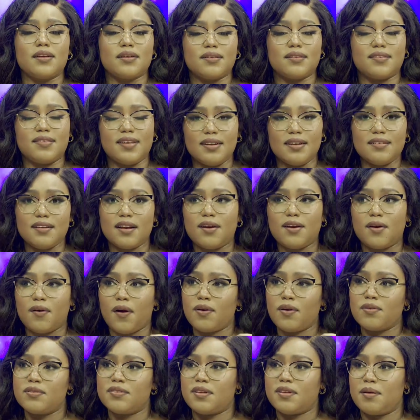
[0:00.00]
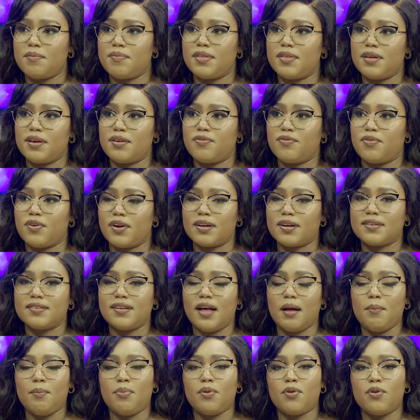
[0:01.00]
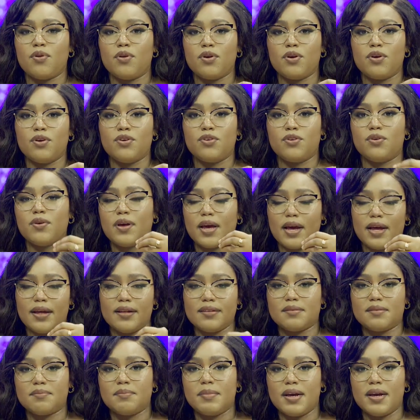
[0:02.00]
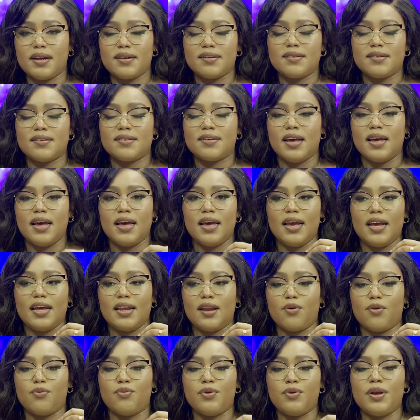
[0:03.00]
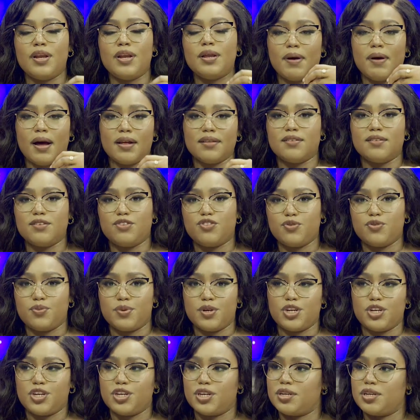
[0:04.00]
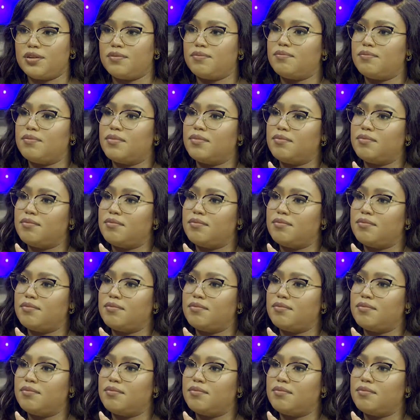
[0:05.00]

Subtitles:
centered around something. For example, you guys met in a really bad situation,